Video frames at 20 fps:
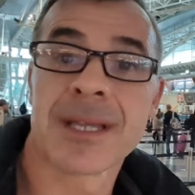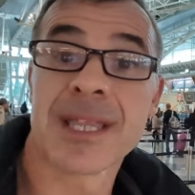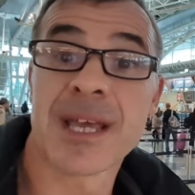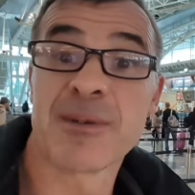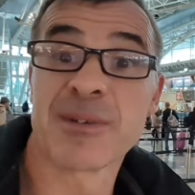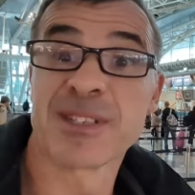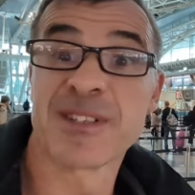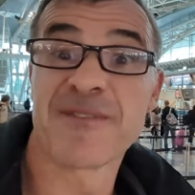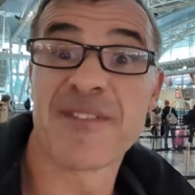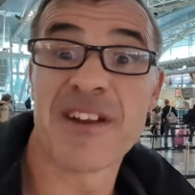
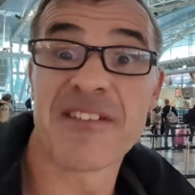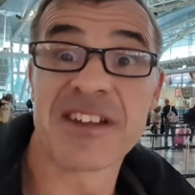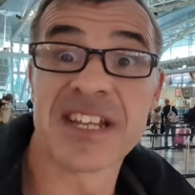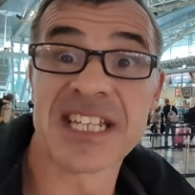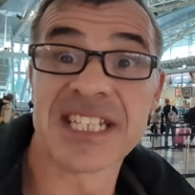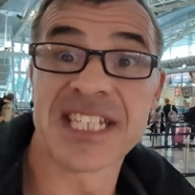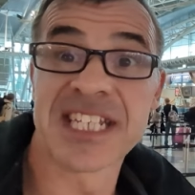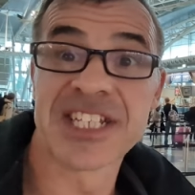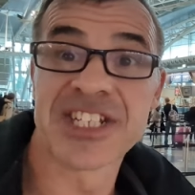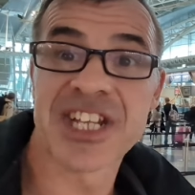It was a very
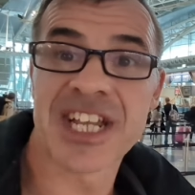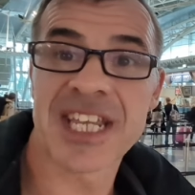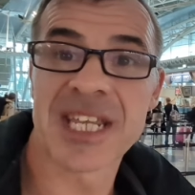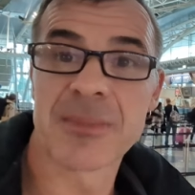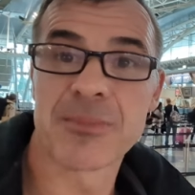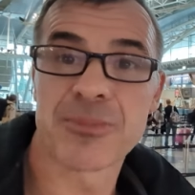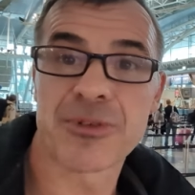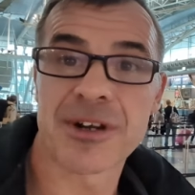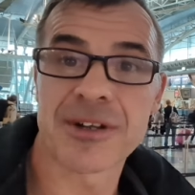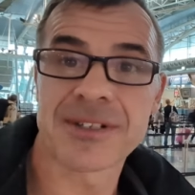easy
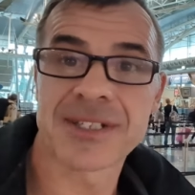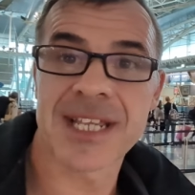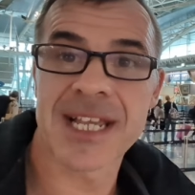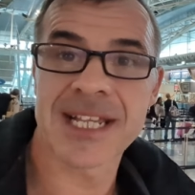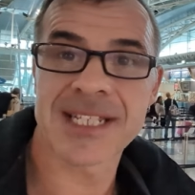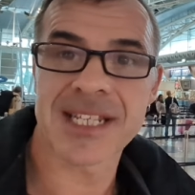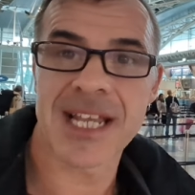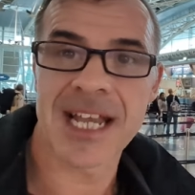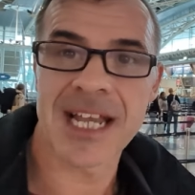check-in process.